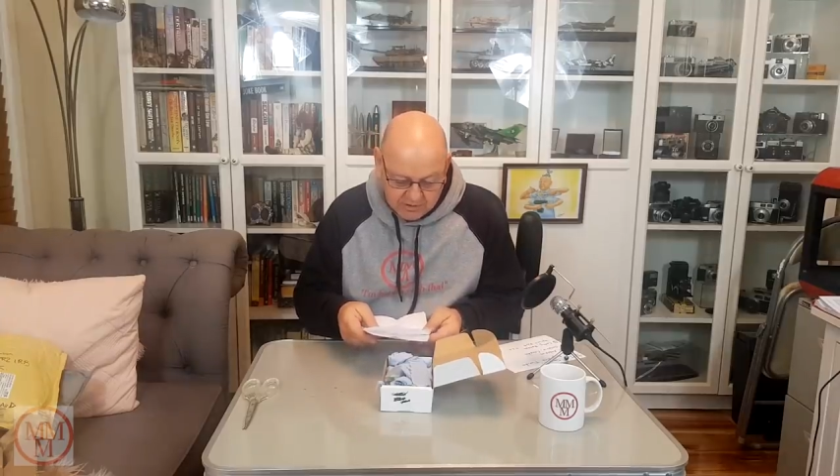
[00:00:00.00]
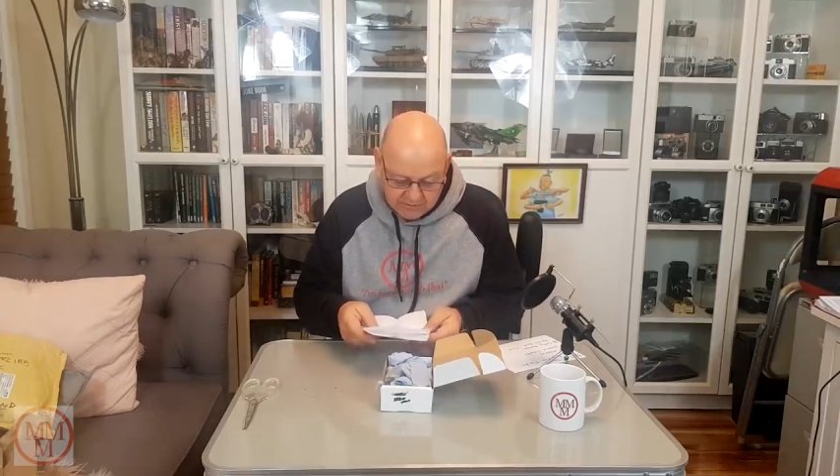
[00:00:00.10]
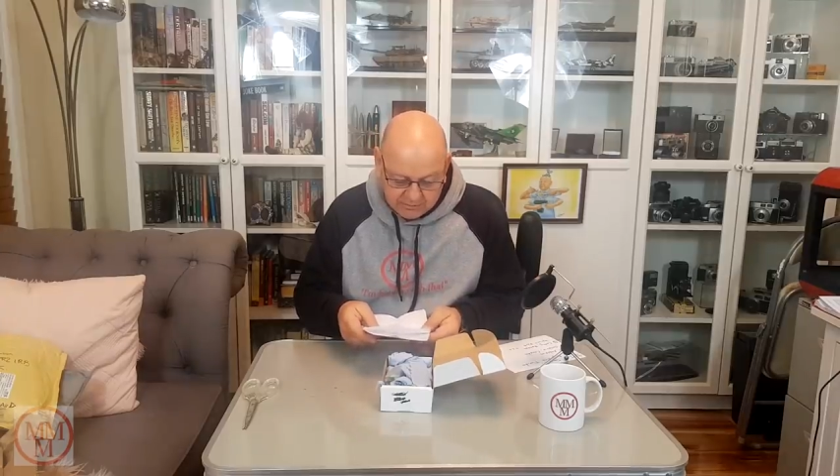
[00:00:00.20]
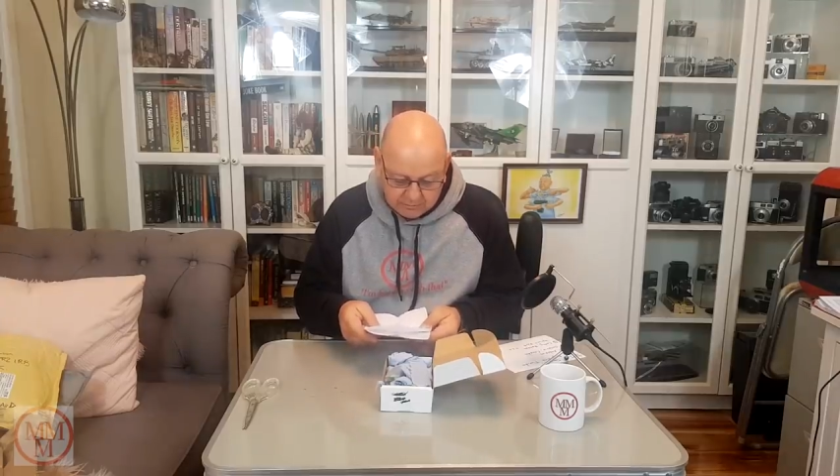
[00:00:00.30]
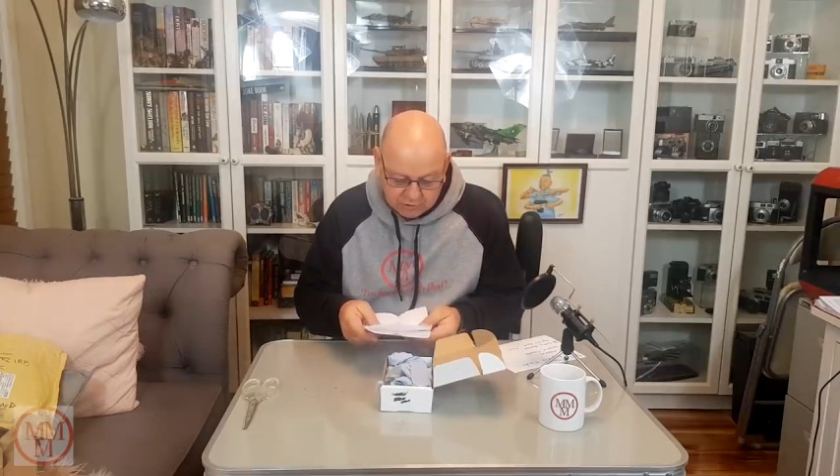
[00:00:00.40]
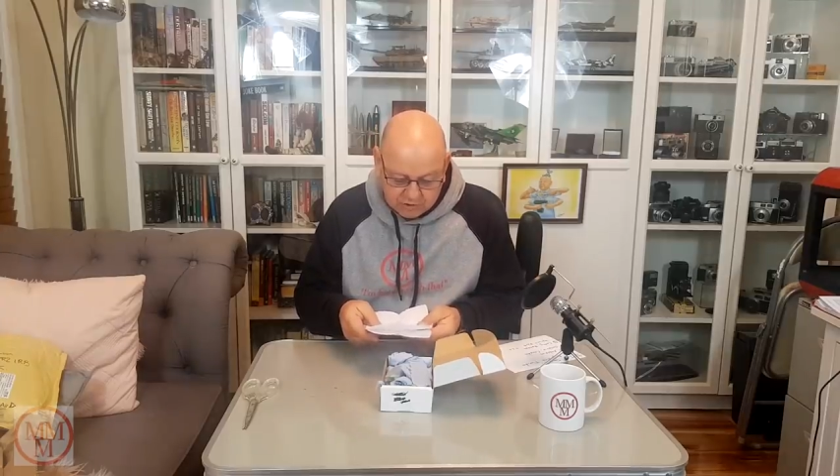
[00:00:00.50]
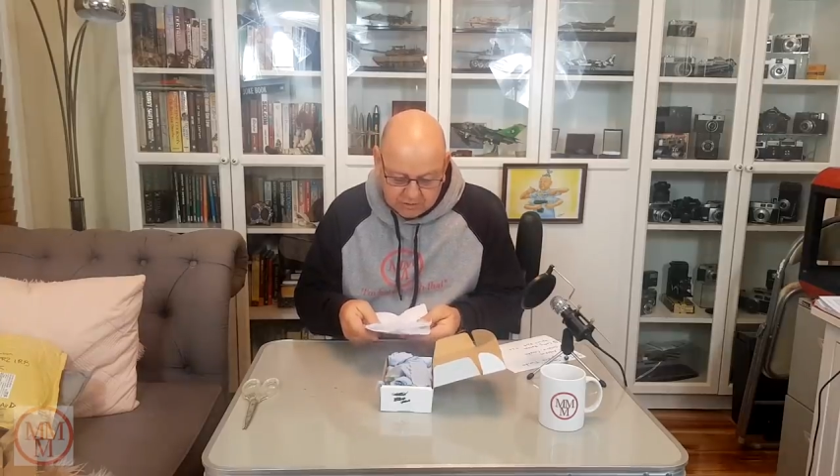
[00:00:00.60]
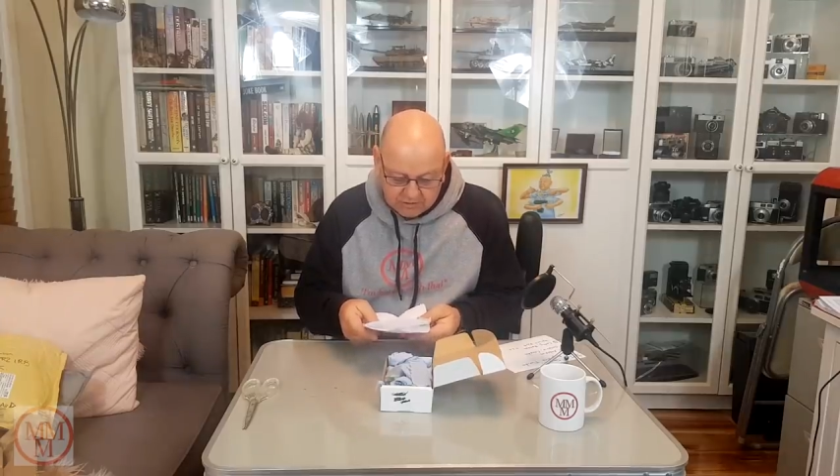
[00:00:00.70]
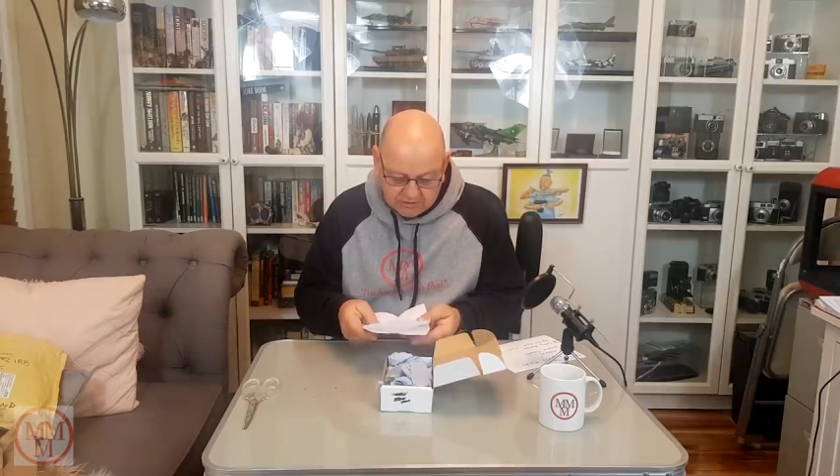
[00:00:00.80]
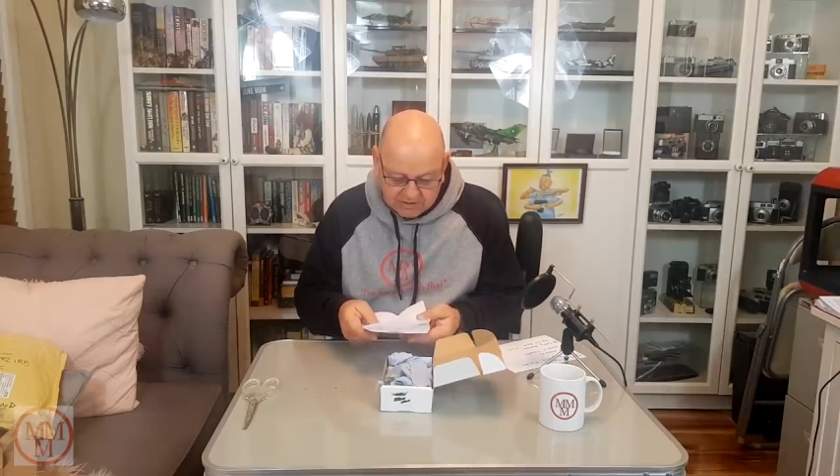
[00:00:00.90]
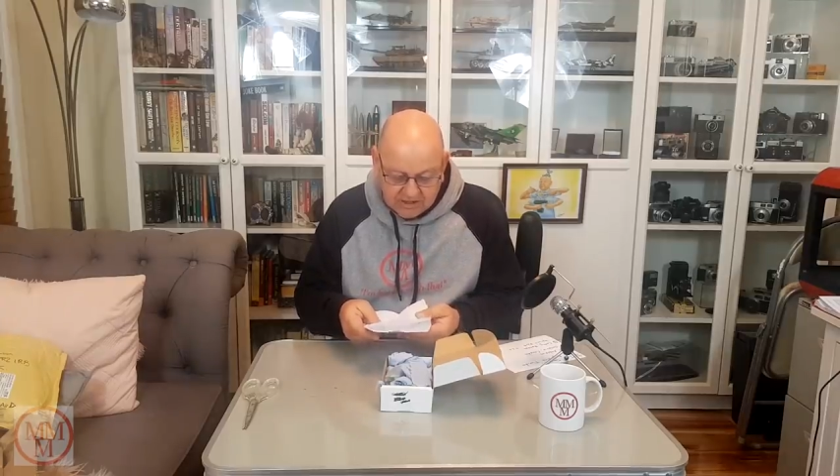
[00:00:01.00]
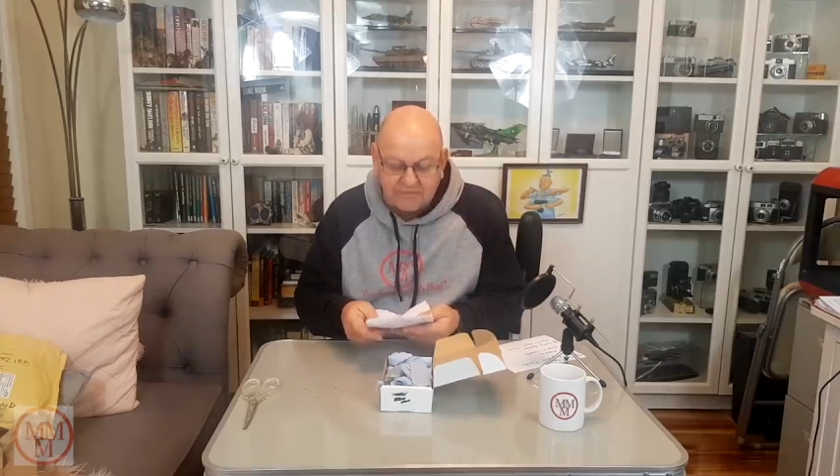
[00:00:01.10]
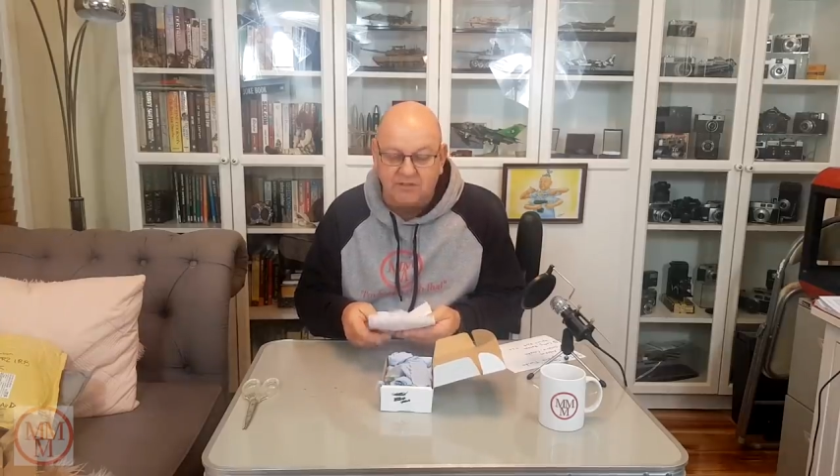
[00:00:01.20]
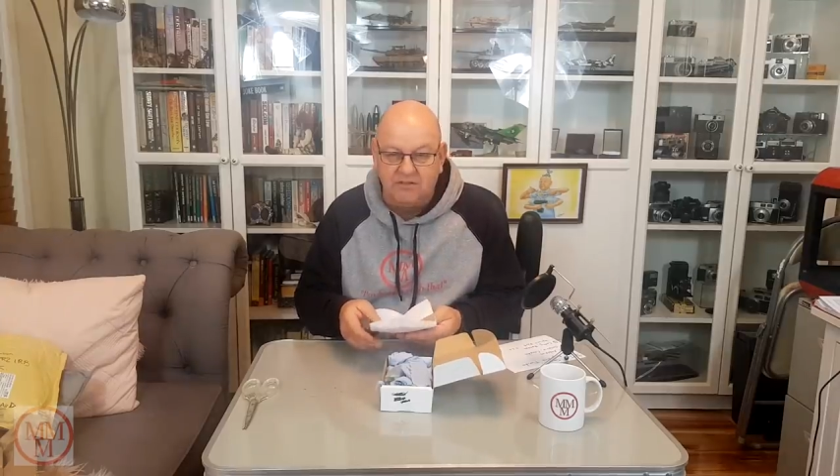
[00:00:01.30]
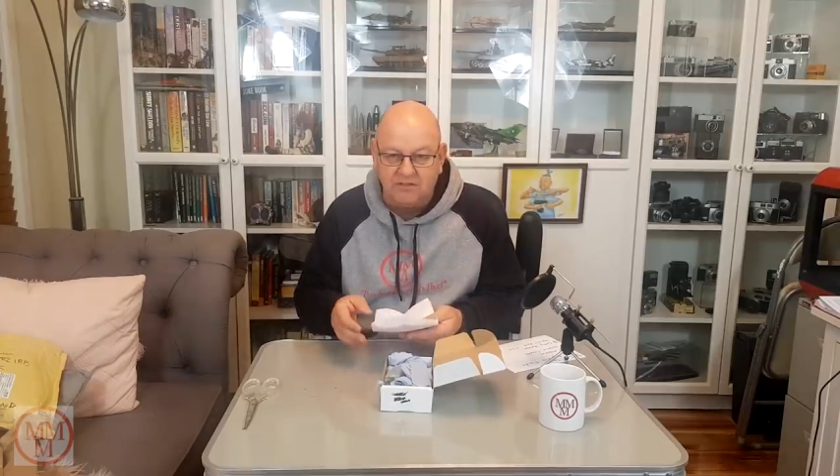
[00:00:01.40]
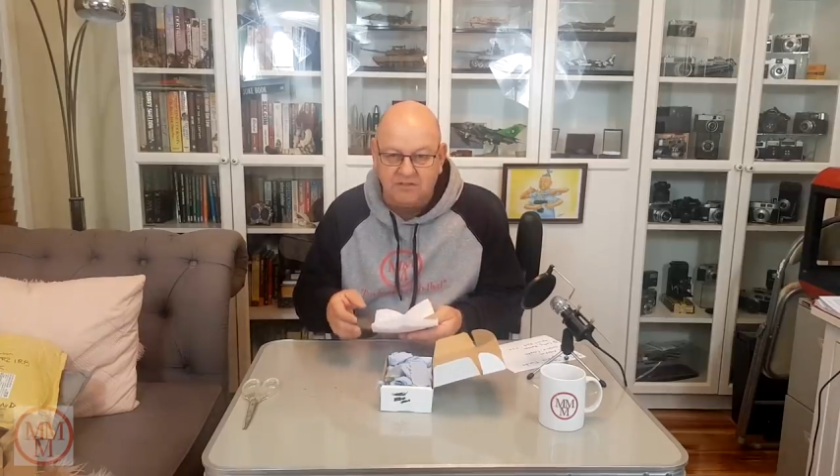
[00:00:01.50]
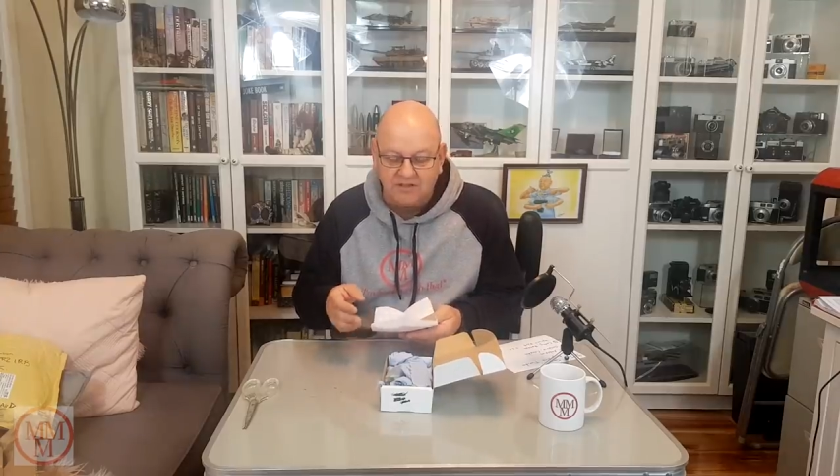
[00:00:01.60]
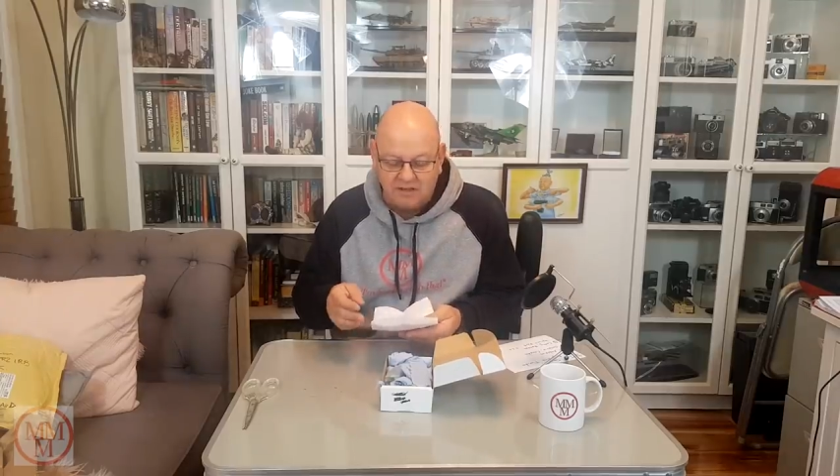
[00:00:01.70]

From John Davis.